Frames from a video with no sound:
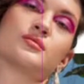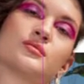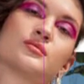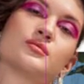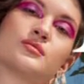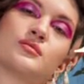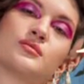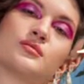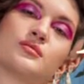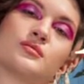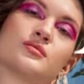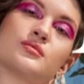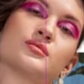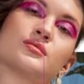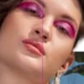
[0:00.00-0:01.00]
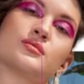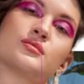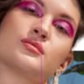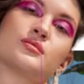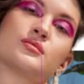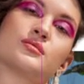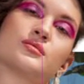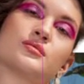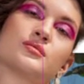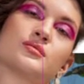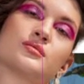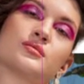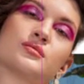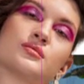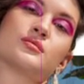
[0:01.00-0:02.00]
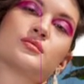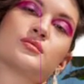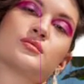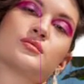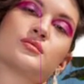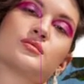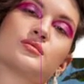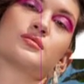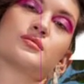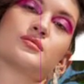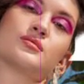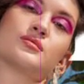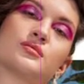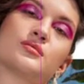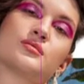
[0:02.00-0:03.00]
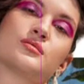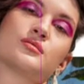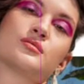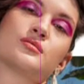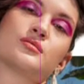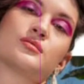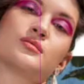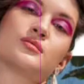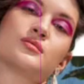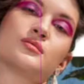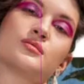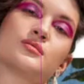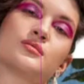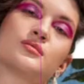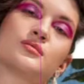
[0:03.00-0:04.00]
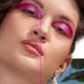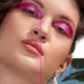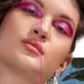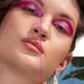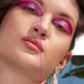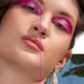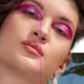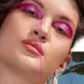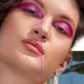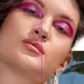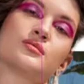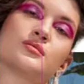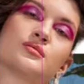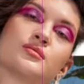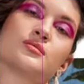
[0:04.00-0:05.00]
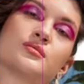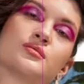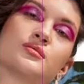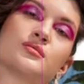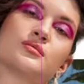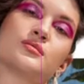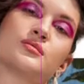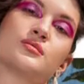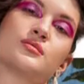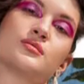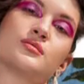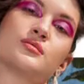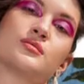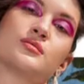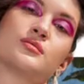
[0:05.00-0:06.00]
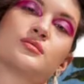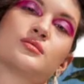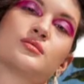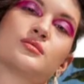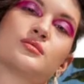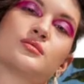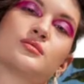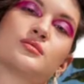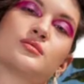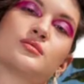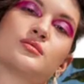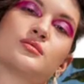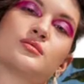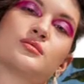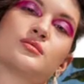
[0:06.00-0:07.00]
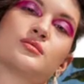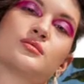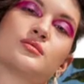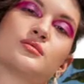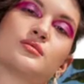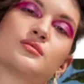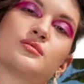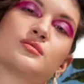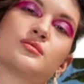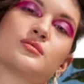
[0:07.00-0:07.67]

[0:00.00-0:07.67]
Nothing is said.